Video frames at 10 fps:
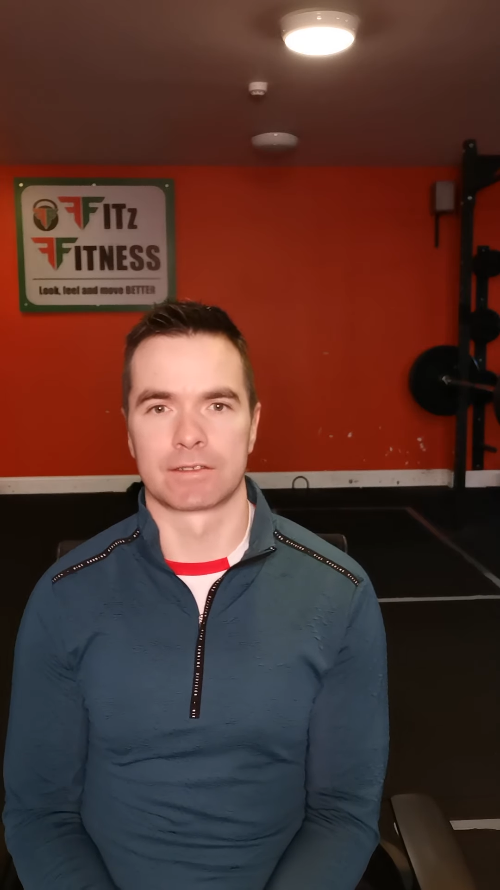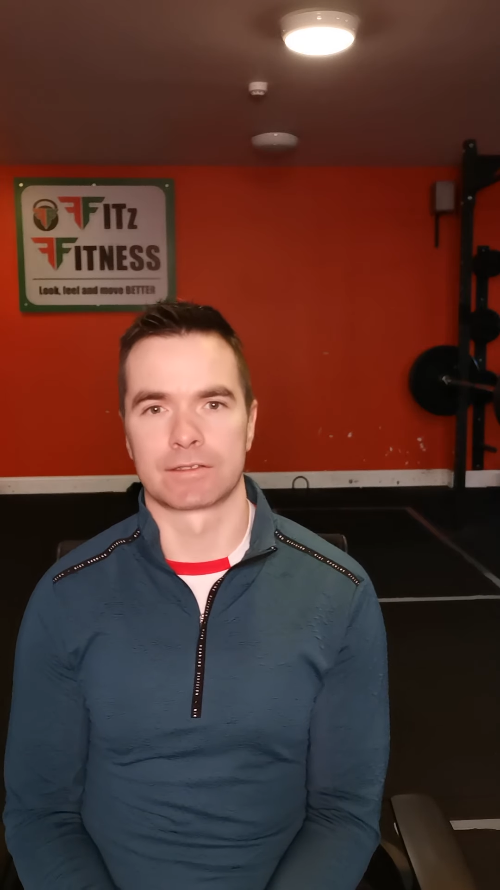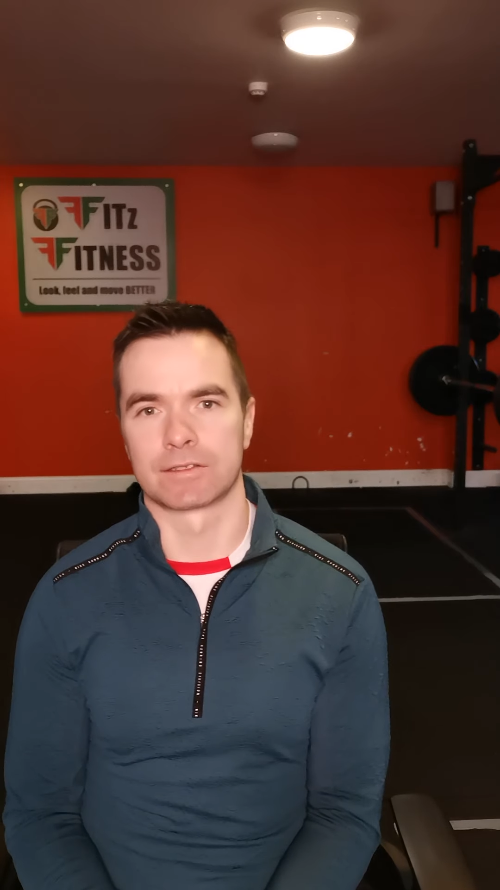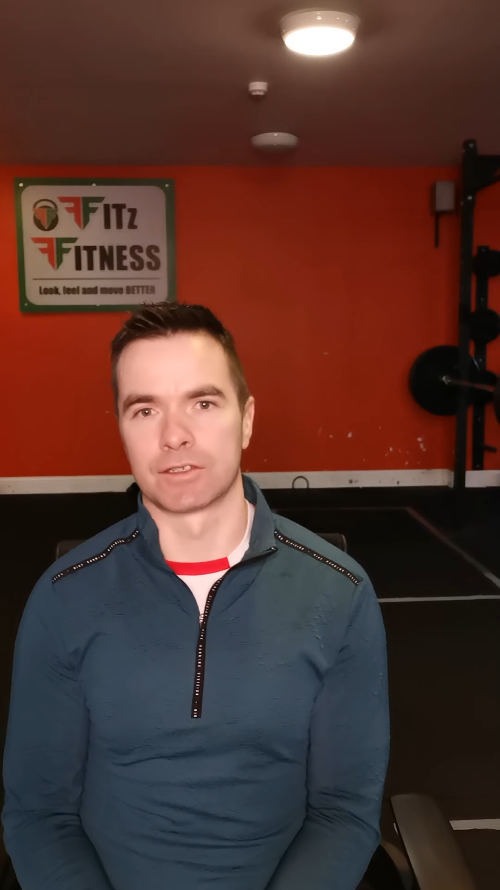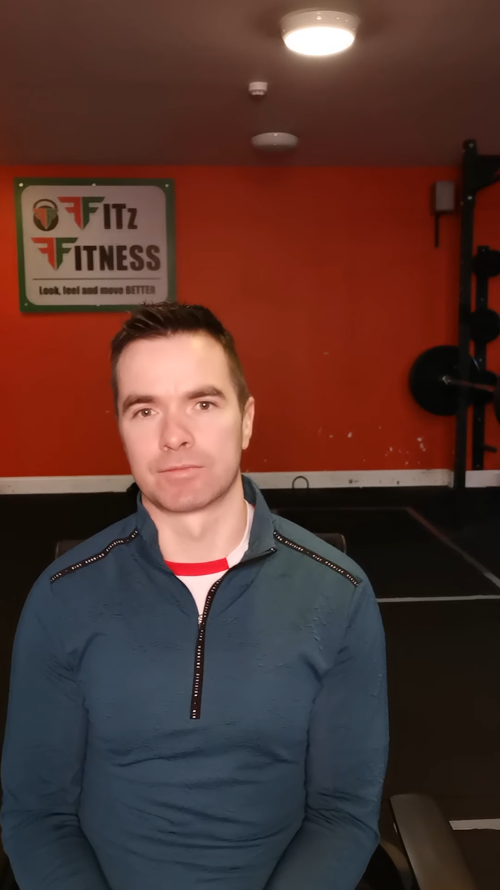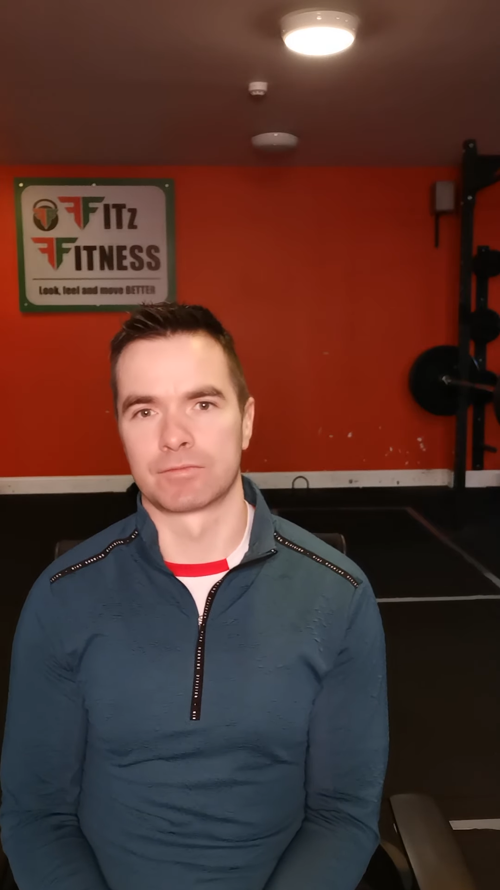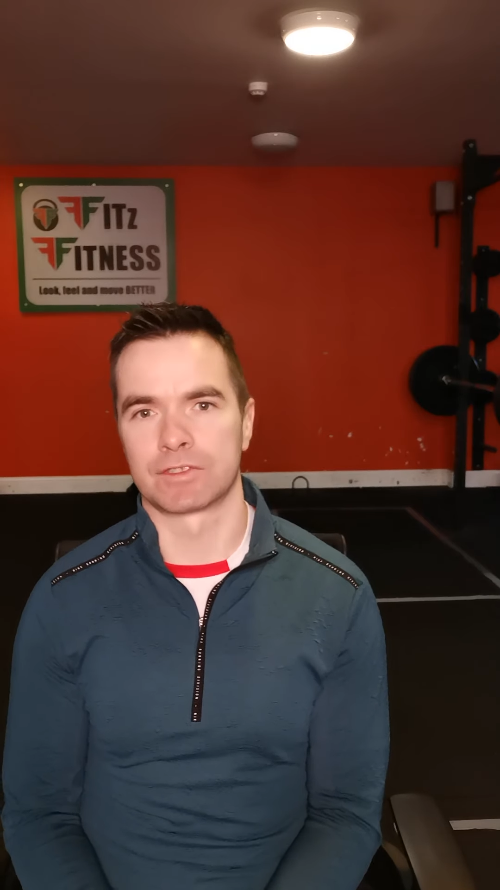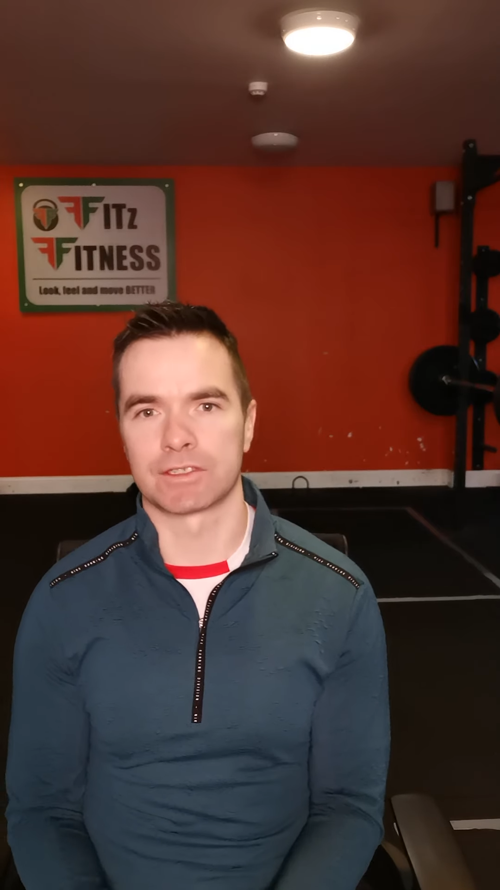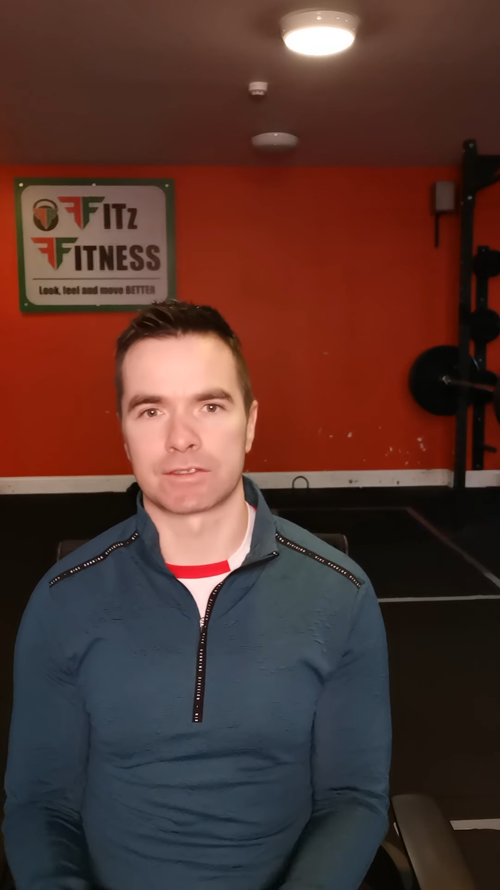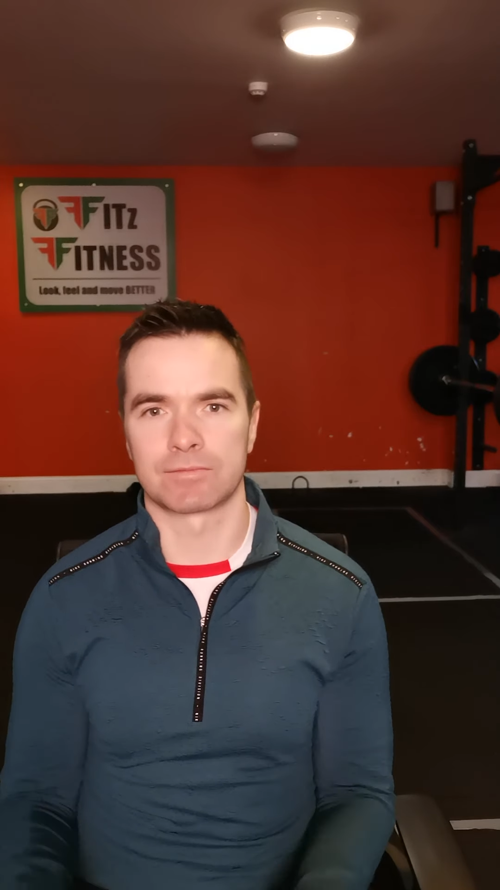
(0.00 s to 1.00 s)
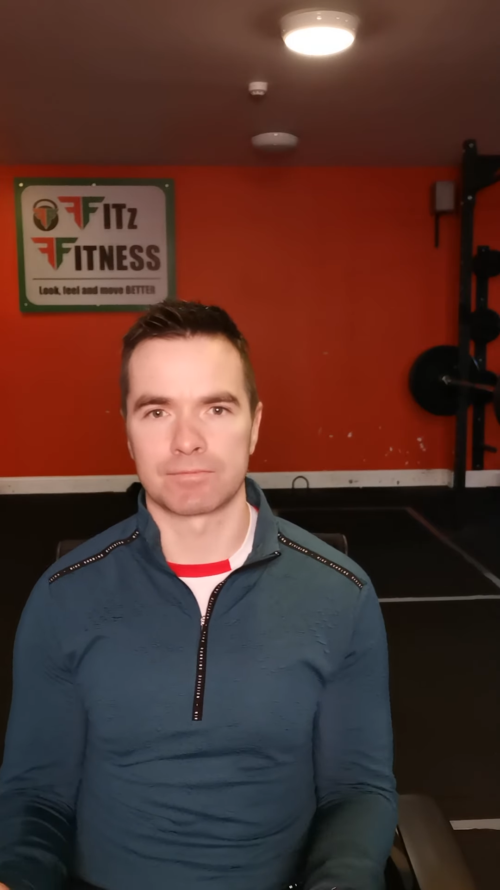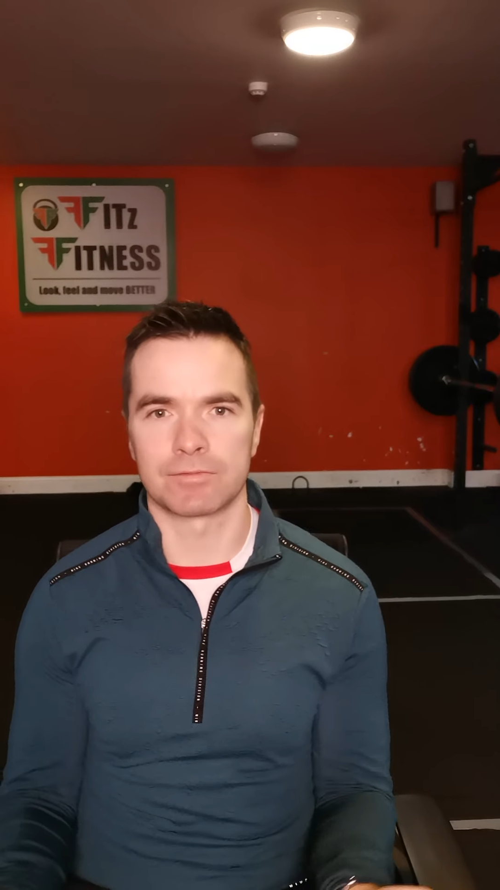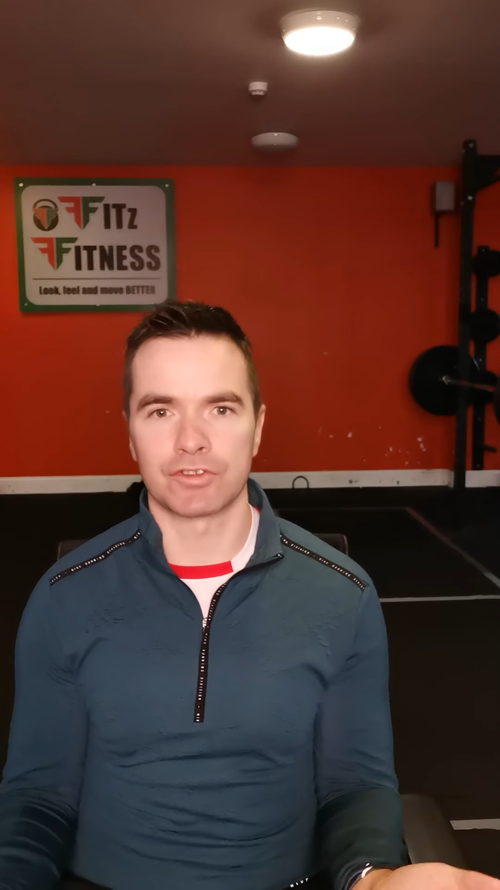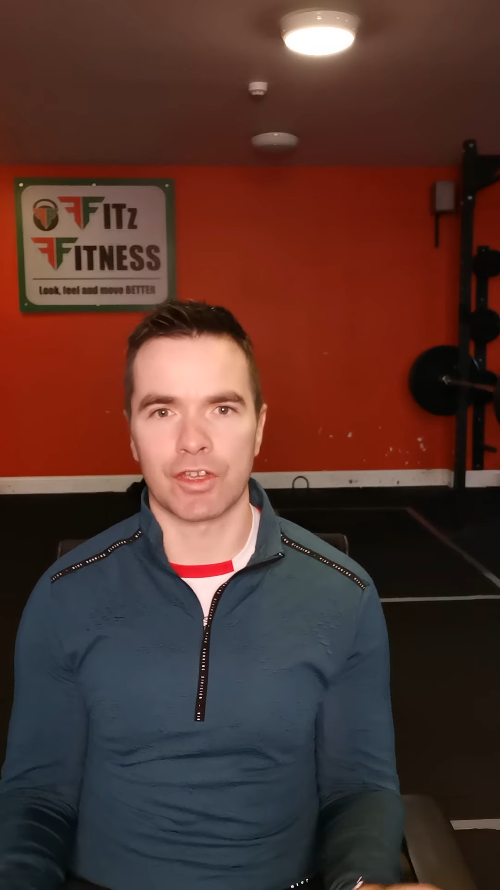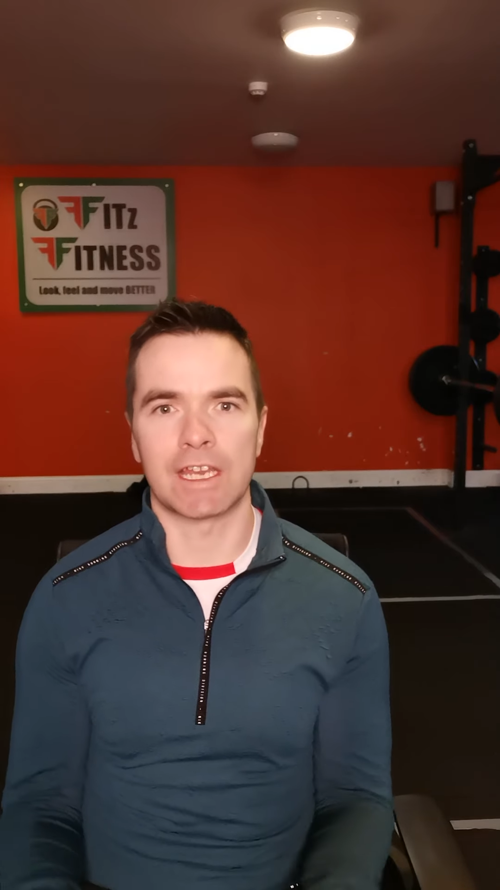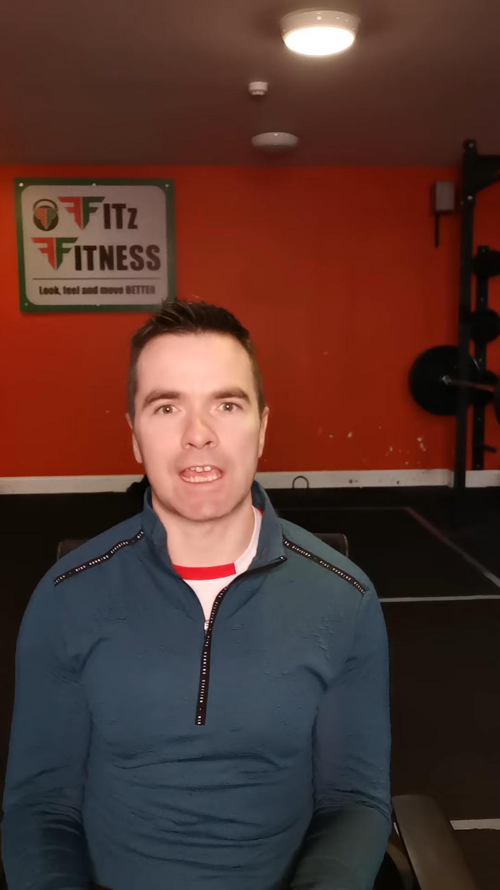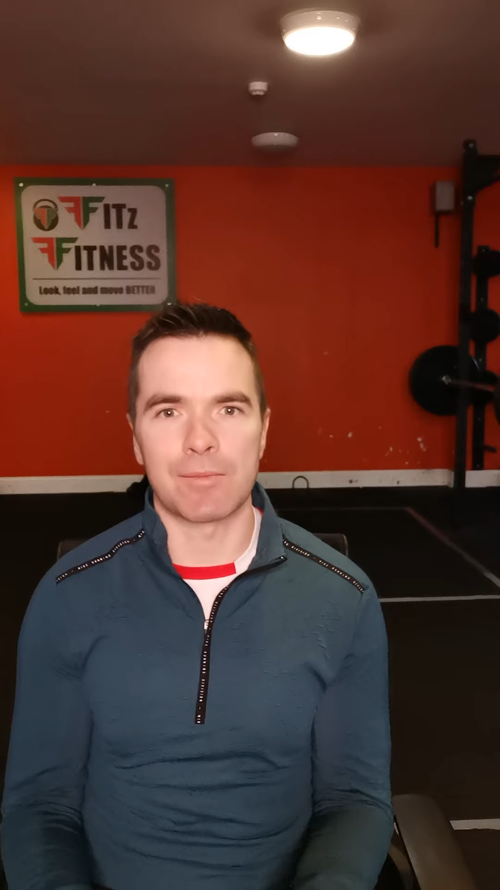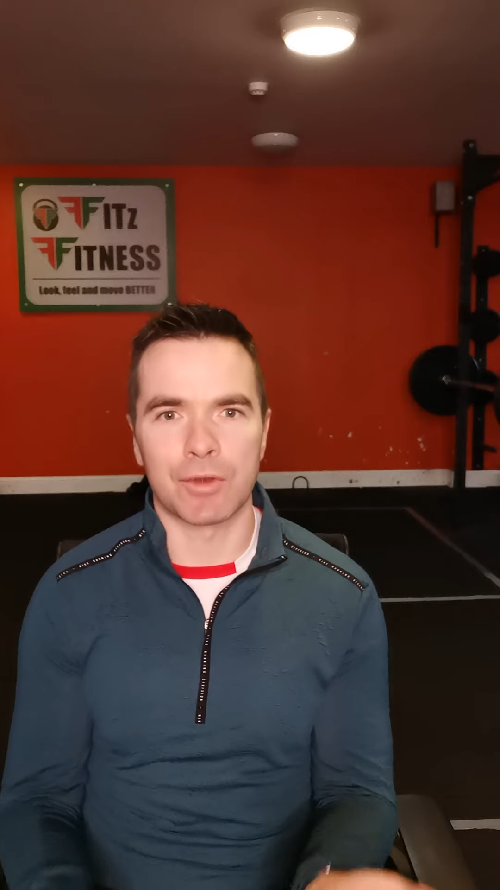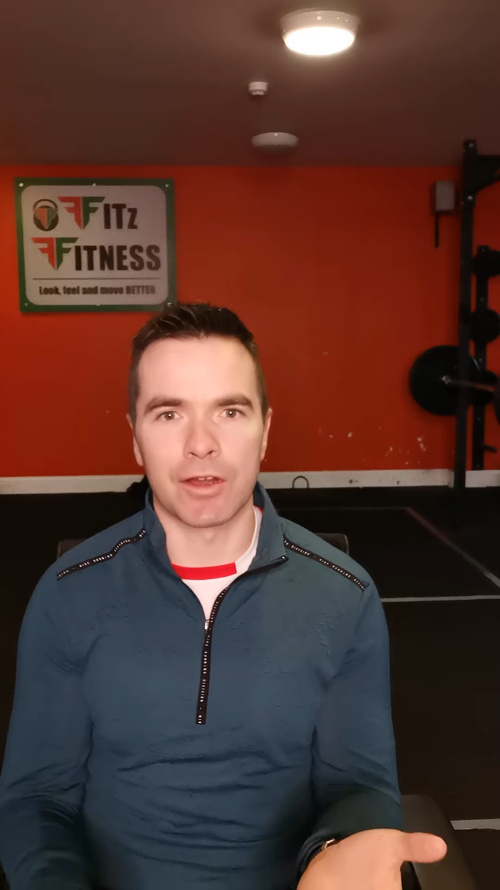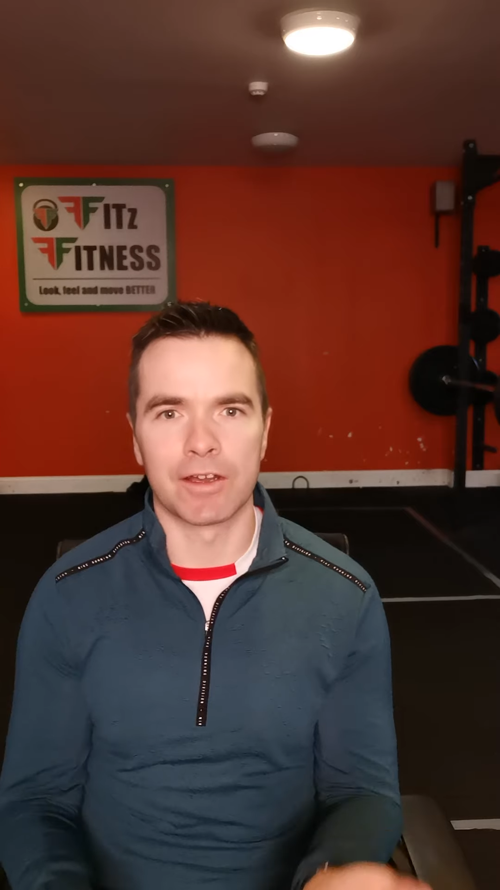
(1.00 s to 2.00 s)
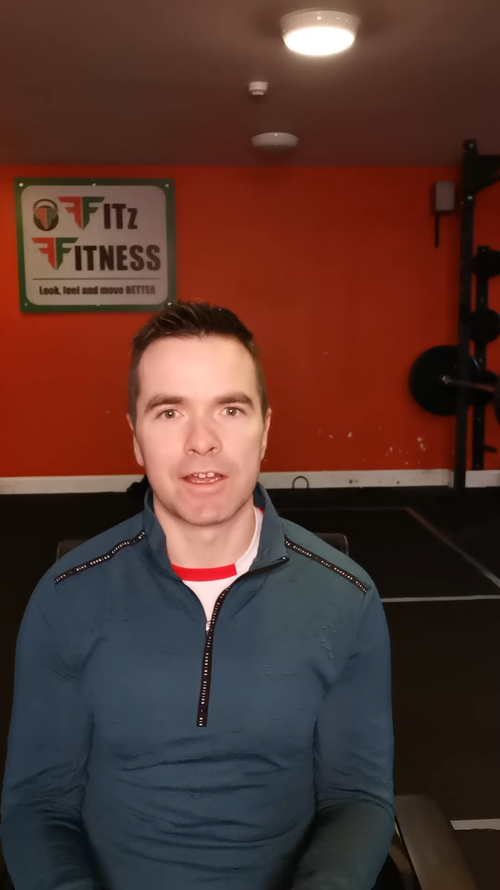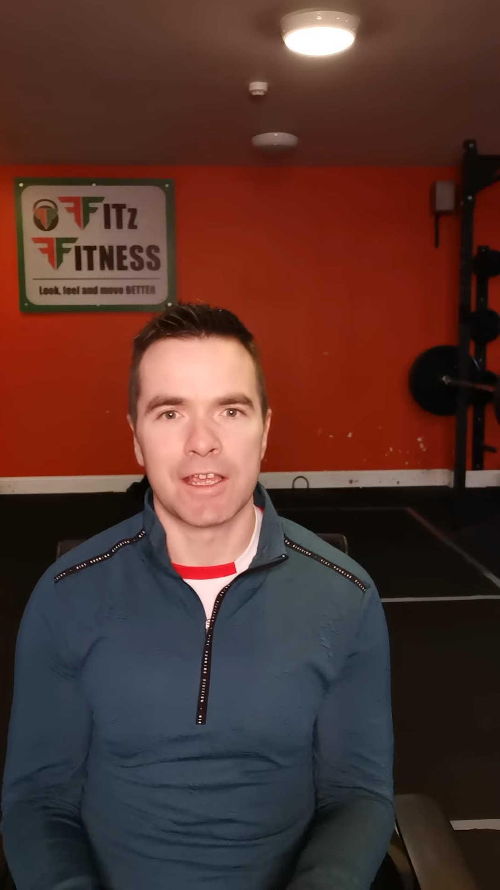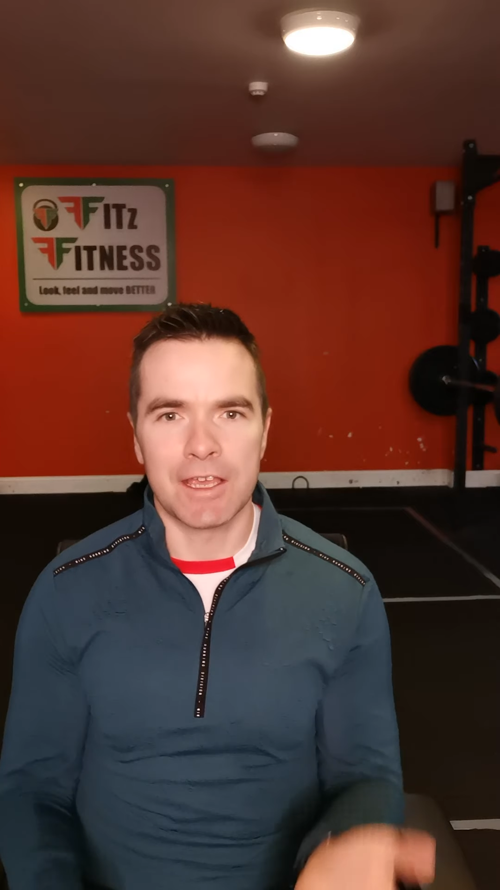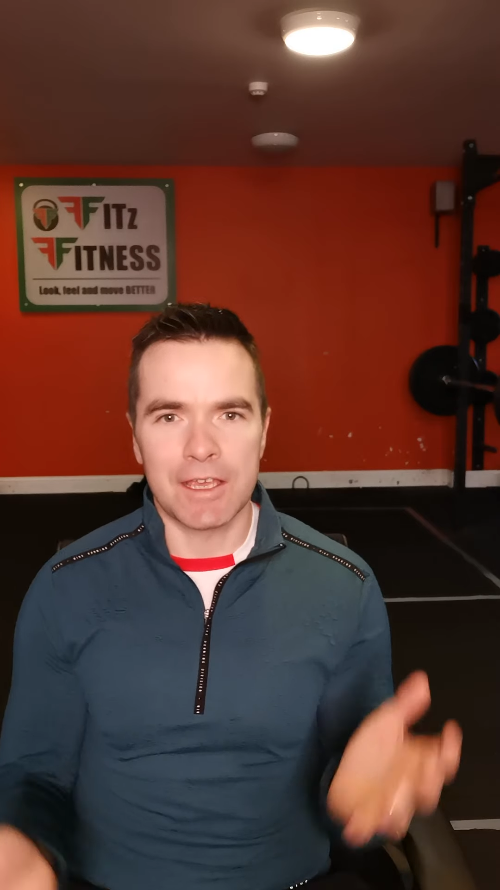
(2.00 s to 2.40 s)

So just try to keep your...